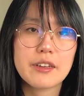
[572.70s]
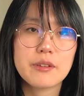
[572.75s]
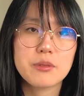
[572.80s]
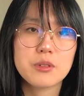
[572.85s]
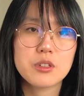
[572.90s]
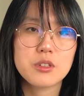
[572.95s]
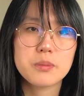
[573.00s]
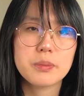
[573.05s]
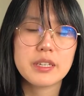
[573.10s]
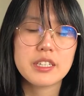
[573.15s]

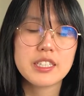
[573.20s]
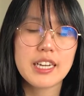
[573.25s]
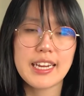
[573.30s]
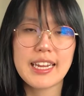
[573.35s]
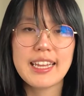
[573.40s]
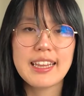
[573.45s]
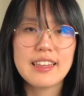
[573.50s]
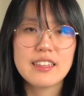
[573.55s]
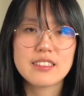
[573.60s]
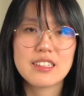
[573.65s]
will be
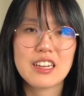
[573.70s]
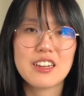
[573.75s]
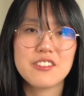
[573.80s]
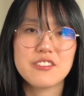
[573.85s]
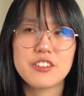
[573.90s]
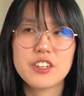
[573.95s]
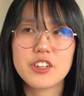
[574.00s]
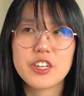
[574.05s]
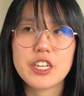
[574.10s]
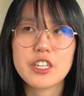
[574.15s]
checking this out
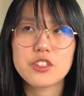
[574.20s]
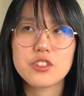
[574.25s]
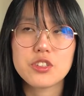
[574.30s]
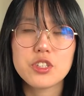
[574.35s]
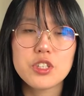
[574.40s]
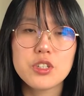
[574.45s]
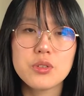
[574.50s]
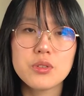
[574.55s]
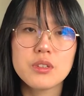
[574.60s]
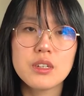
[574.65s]
very
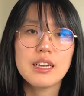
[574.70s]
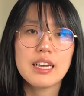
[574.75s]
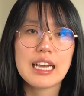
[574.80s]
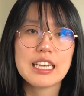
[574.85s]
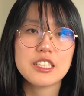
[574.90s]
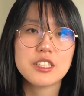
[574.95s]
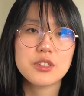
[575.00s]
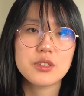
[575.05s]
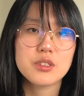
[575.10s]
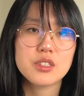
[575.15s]
soon
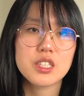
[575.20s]
as